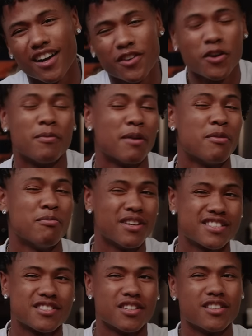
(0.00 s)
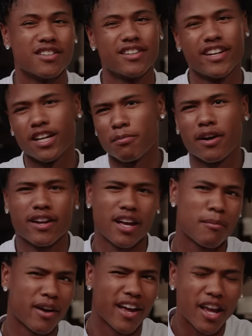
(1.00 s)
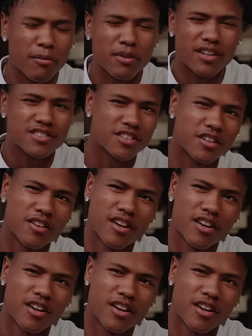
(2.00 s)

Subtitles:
I know it might be messed up. Everybody, y'all might hate me and stuff.